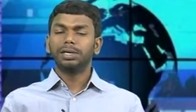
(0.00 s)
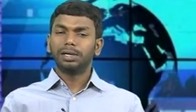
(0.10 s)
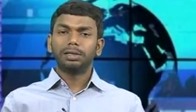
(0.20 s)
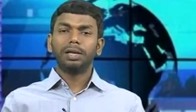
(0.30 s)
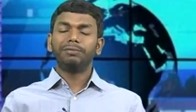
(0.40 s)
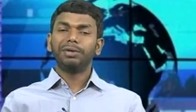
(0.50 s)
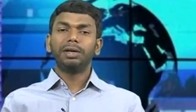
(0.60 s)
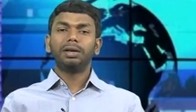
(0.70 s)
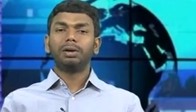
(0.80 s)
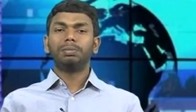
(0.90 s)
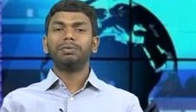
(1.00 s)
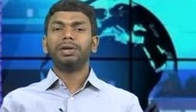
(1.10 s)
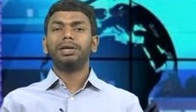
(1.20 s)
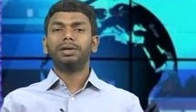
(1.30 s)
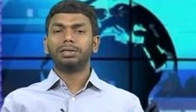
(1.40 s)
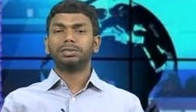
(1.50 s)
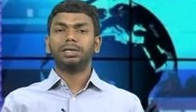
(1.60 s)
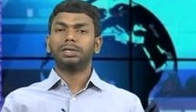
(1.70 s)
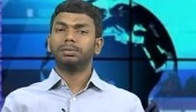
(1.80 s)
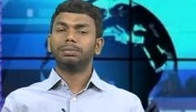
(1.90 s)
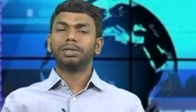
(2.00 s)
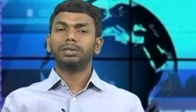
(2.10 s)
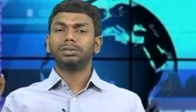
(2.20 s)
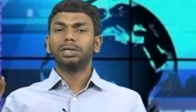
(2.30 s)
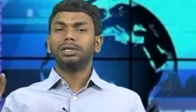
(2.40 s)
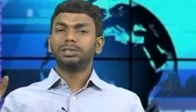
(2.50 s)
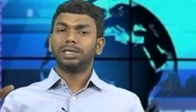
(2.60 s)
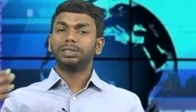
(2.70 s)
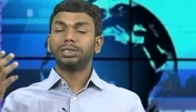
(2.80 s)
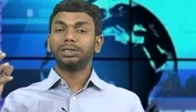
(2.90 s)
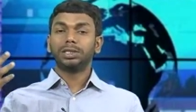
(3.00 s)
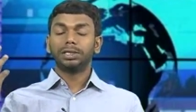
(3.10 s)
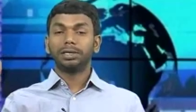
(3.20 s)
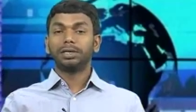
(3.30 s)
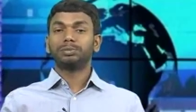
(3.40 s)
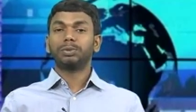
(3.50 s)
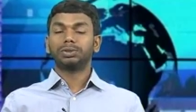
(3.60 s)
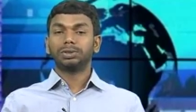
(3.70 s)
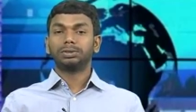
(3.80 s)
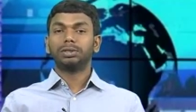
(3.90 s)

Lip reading: then we will not be very interested in, because searching is a tedious process.